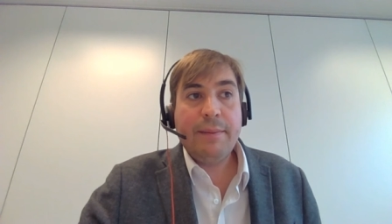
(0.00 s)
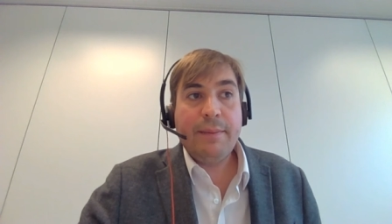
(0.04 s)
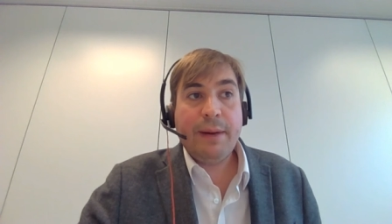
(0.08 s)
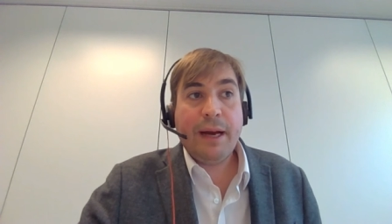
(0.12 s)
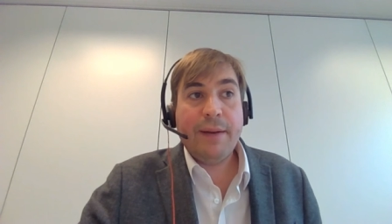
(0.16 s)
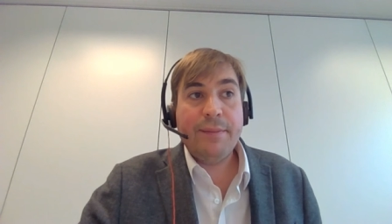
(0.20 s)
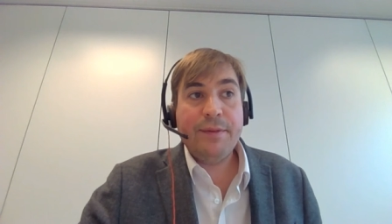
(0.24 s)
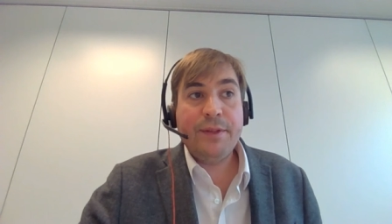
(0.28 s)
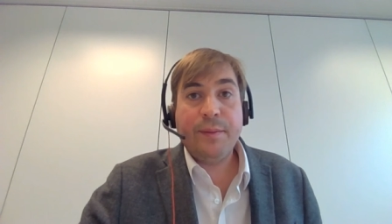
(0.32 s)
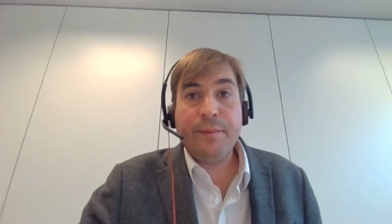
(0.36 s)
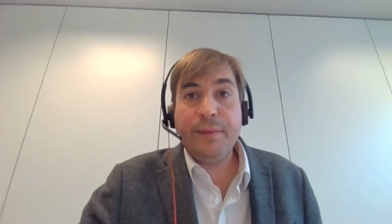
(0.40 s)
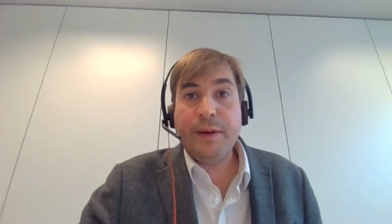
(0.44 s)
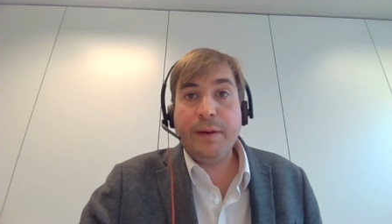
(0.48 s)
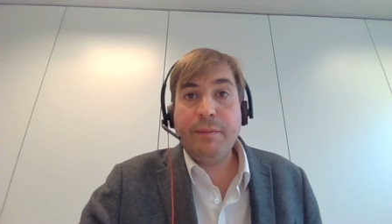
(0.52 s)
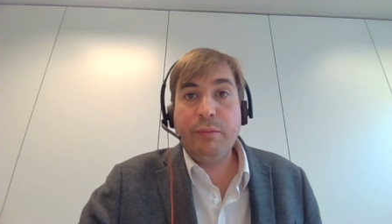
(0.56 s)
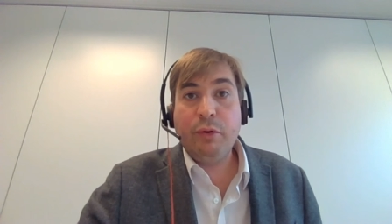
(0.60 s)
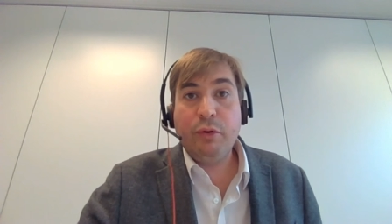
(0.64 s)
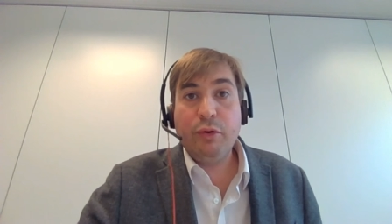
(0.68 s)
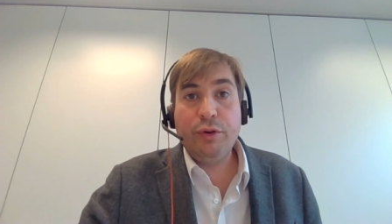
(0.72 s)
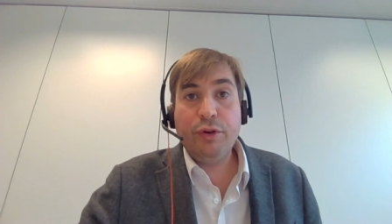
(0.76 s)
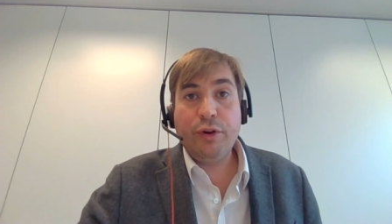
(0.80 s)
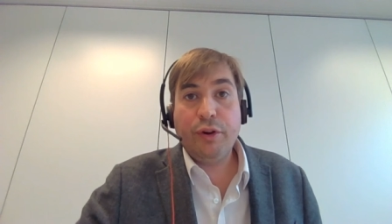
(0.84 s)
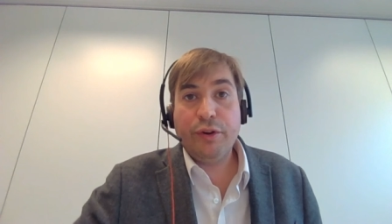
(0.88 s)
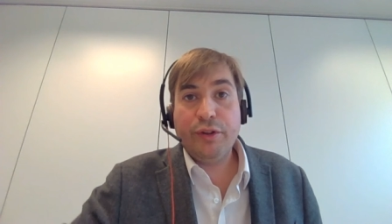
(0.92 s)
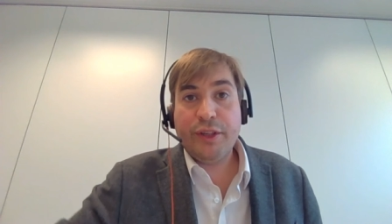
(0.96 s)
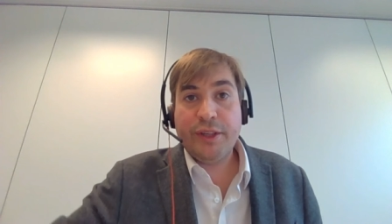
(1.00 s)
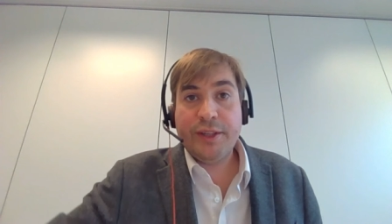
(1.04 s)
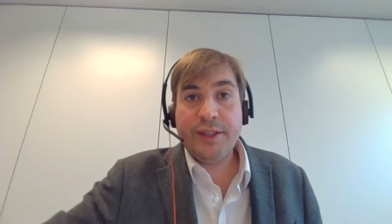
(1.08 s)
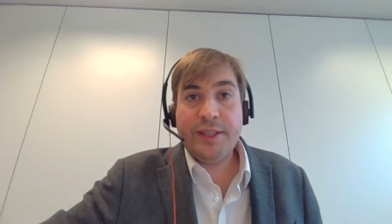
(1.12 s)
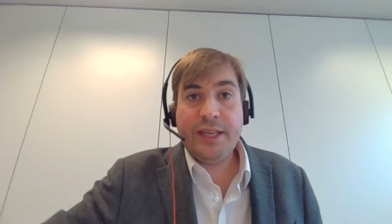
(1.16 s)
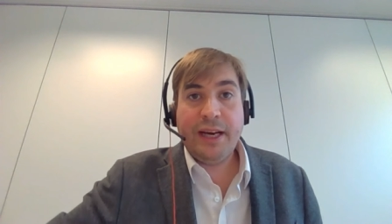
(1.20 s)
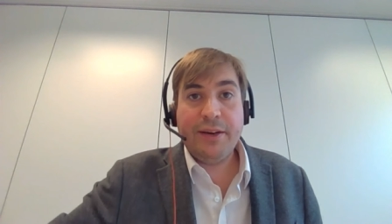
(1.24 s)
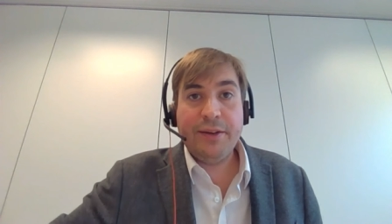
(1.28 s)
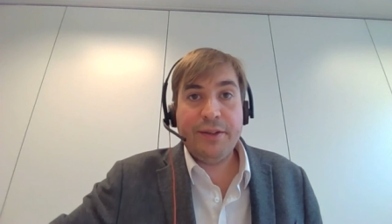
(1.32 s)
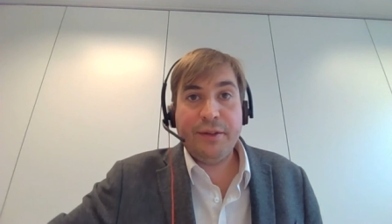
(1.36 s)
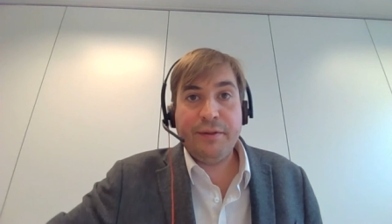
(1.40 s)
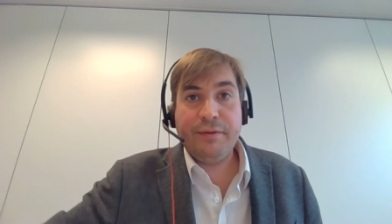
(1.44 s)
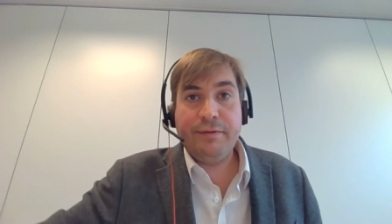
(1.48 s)
perhaps something born not just
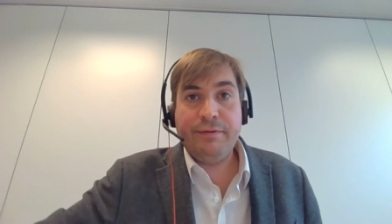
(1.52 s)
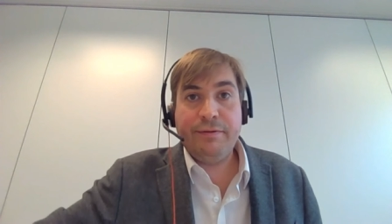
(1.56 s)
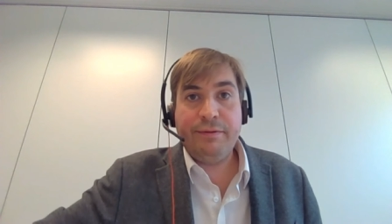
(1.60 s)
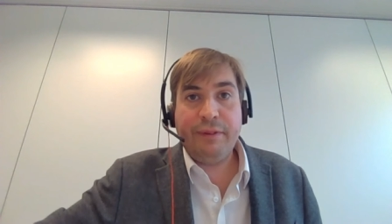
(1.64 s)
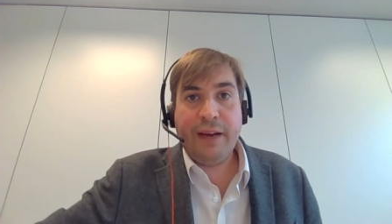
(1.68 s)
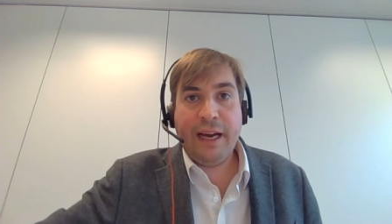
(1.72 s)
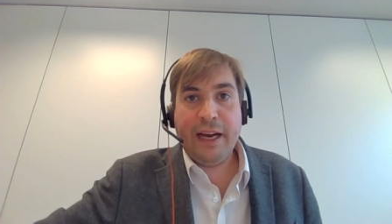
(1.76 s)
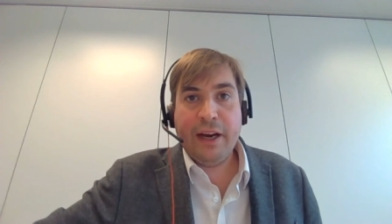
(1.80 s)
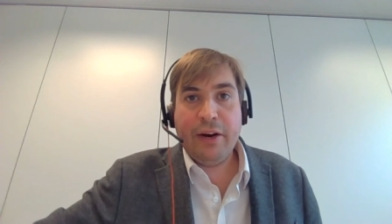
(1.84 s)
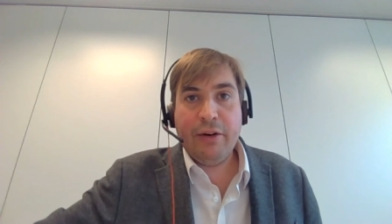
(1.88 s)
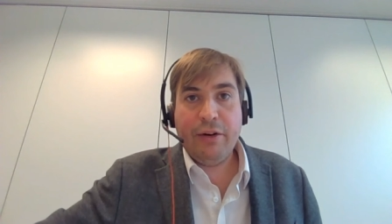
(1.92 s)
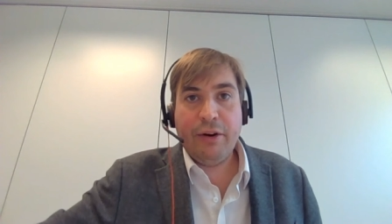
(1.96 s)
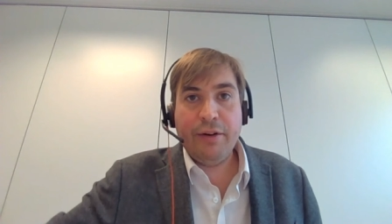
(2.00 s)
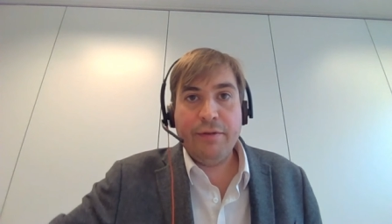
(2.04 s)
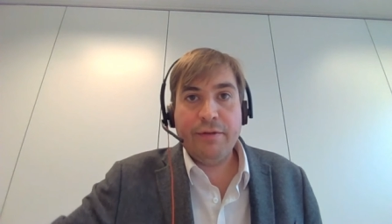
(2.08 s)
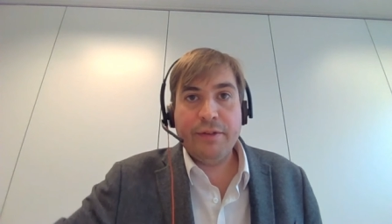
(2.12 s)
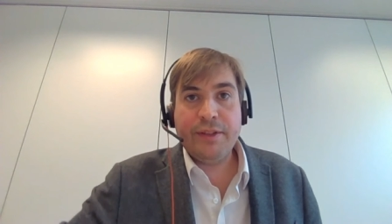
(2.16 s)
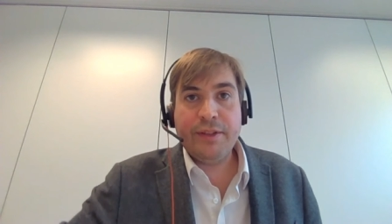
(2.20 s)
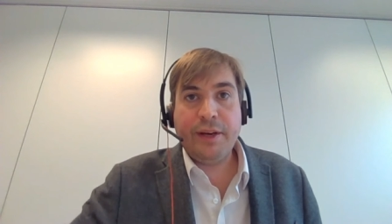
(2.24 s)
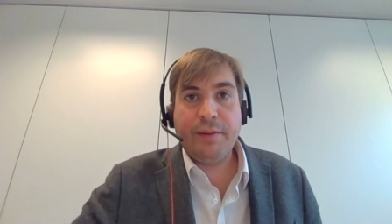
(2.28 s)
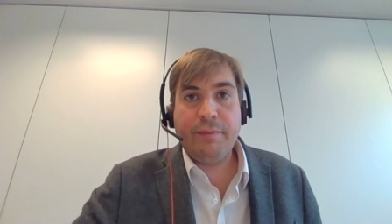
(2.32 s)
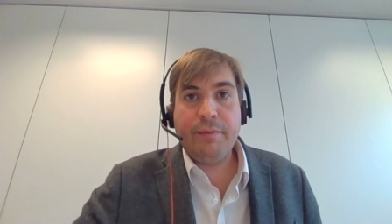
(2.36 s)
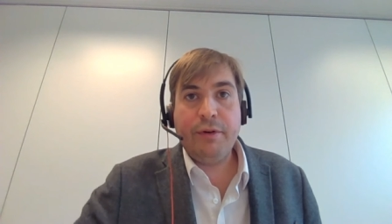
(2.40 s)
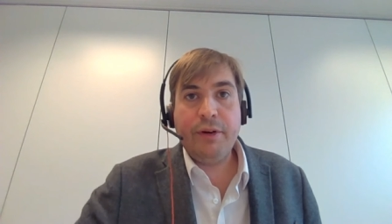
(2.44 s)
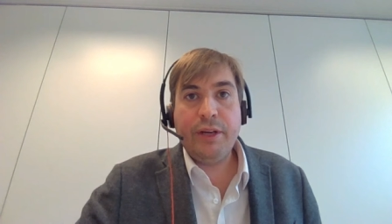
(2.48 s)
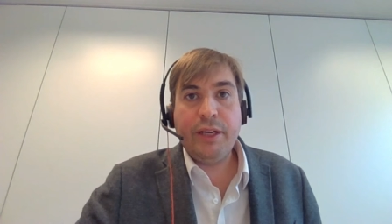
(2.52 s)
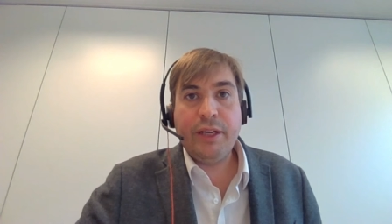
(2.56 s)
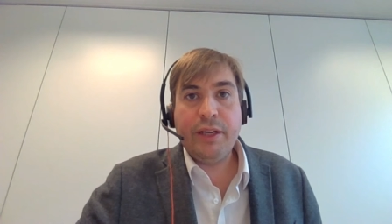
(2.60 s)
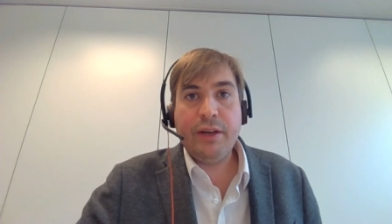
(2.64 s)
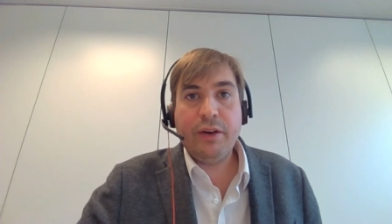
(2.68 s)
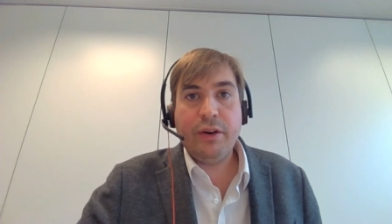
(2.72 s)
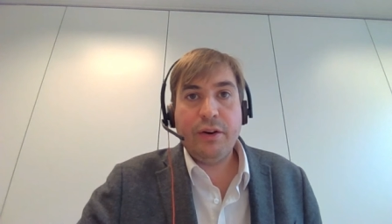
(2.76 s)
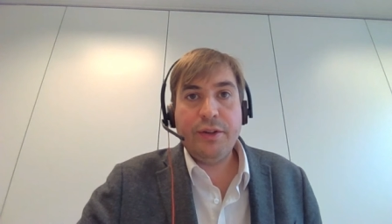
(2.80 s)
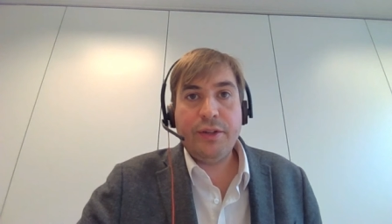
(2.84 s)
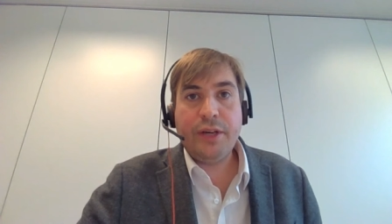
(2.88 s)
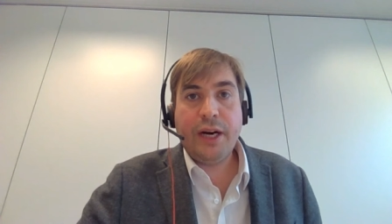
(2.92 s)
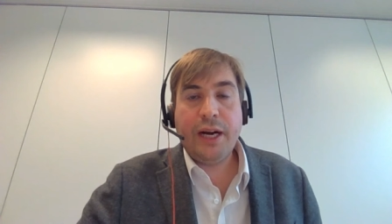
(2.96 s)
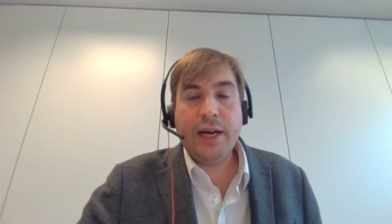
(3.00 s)
out of anger over submarine
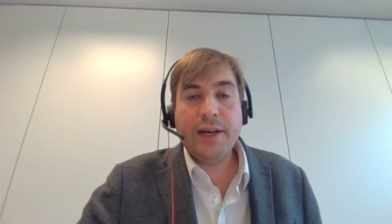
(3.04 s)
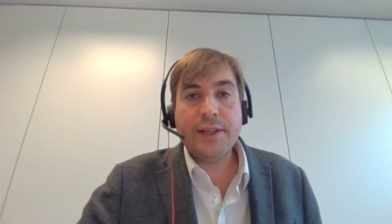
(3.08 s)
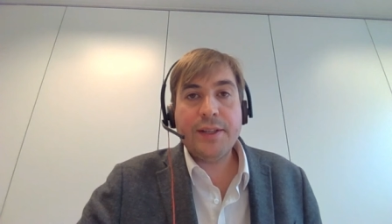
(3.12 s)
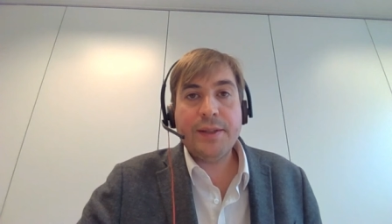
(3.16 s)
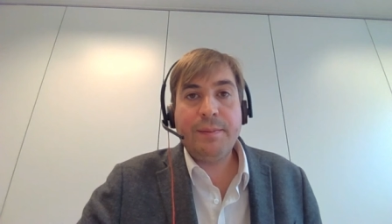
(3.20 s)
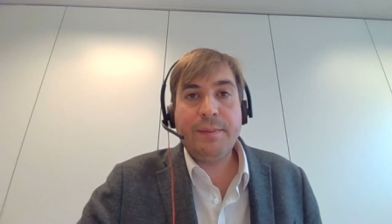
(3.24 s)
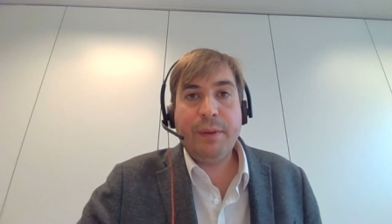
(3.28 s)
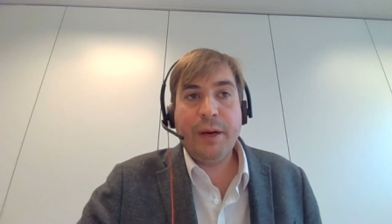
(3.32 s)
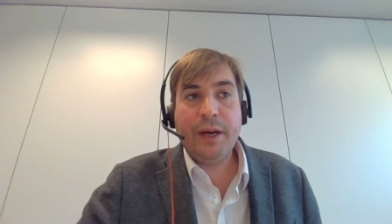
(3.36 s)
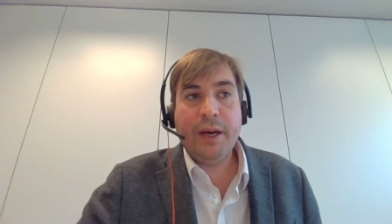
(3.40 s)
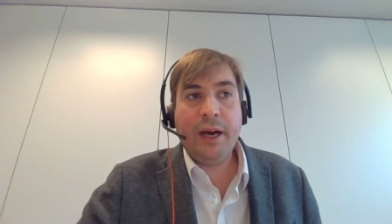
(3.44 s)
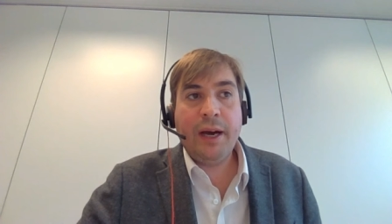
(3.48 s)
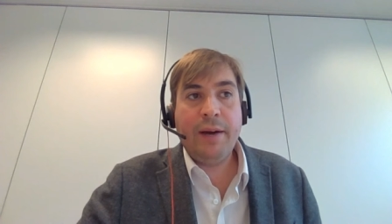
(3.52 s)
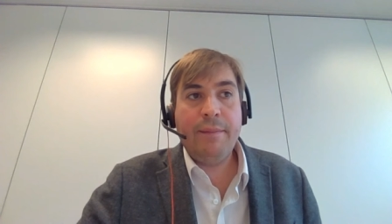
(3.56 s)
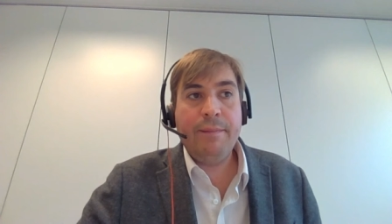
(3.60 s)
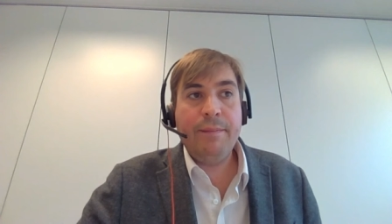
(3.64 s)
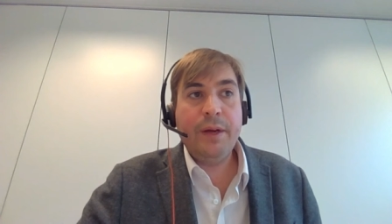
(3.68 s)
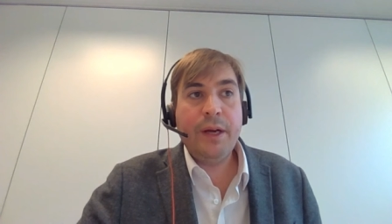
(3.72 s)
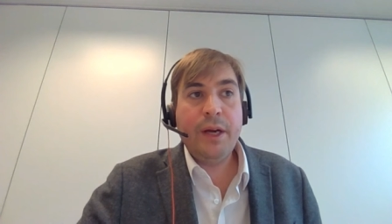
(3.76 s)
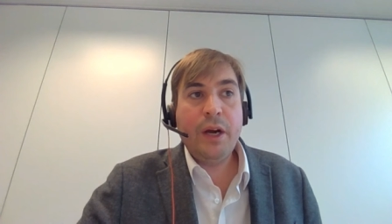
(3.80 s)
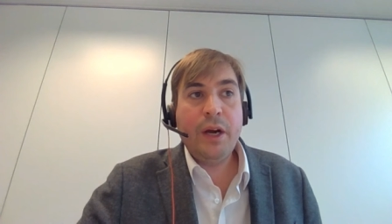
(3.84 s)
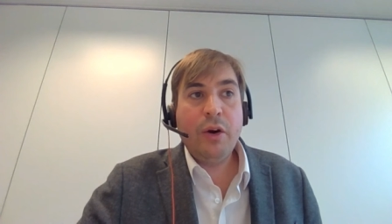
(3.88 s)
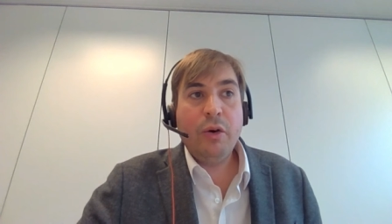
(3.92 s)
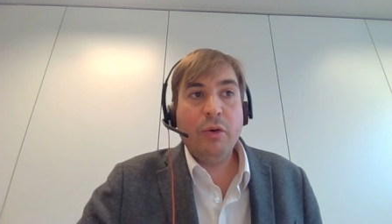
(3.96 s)
contracts, but um,